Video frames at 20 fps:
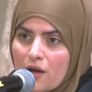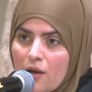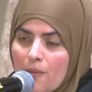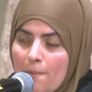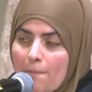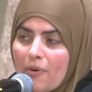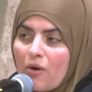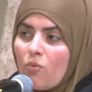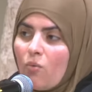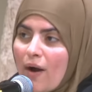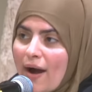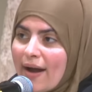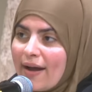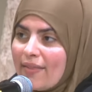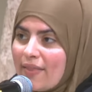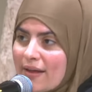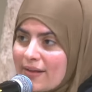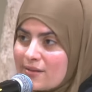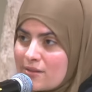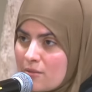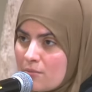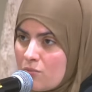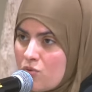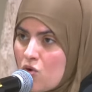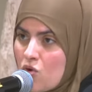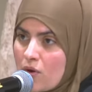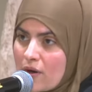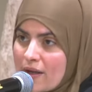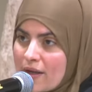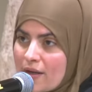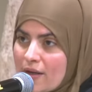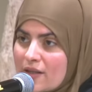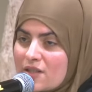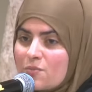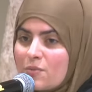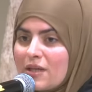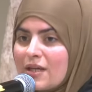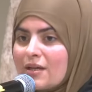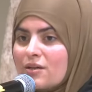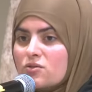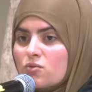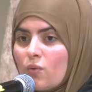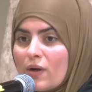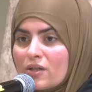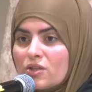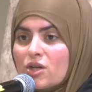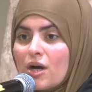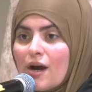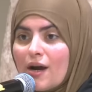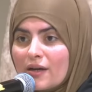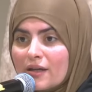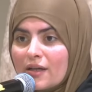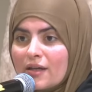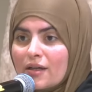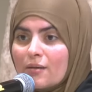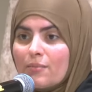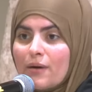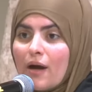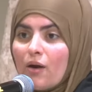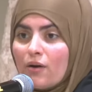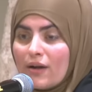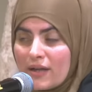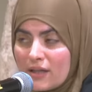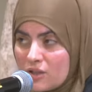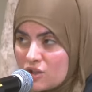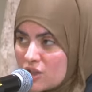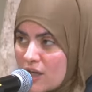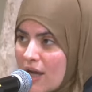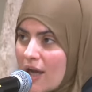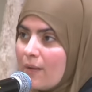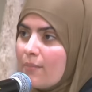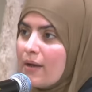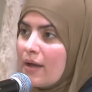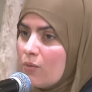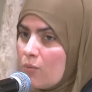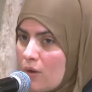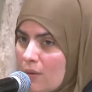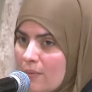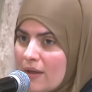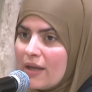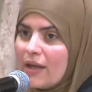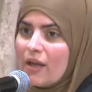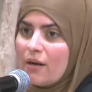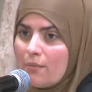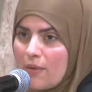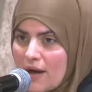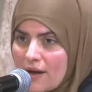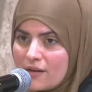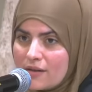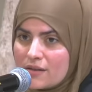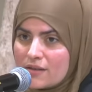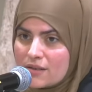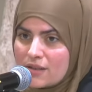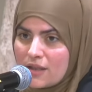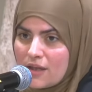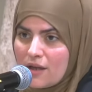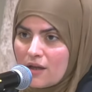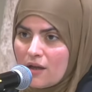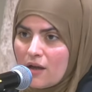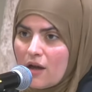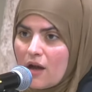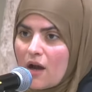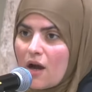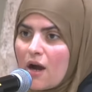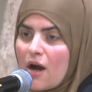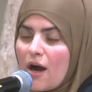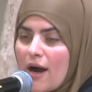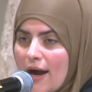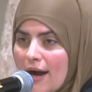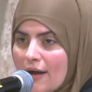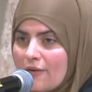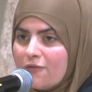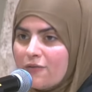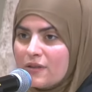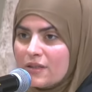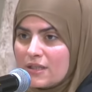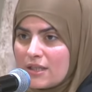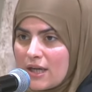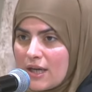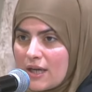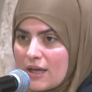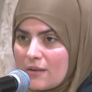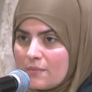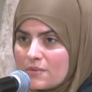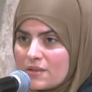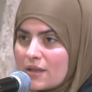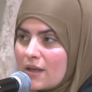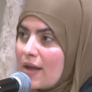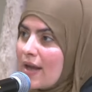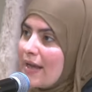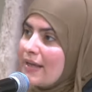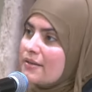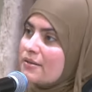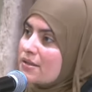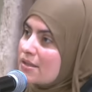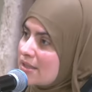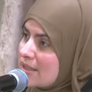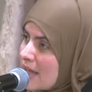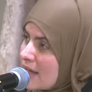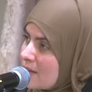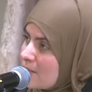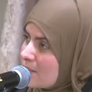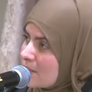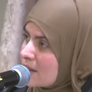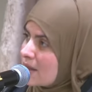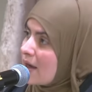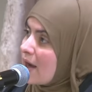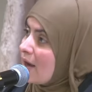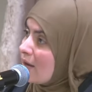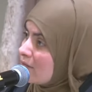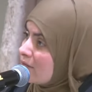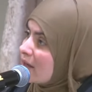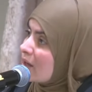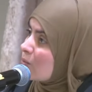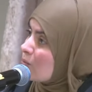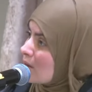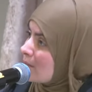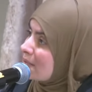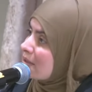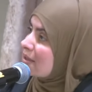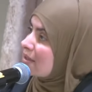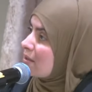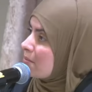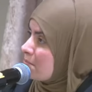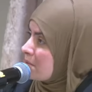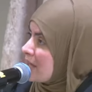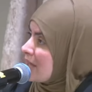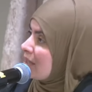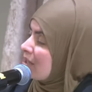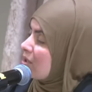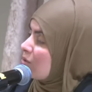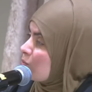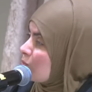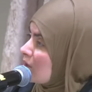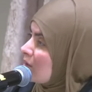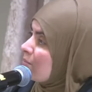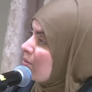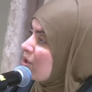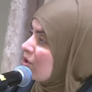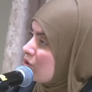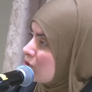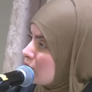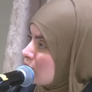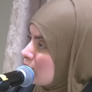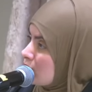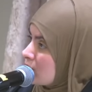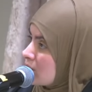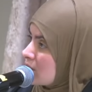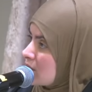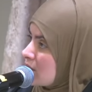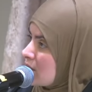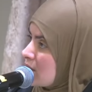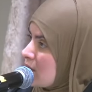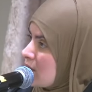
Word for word: But why that's important is because when talking about hijab and women and modesty, oftentimes a statement of a woman companion will be used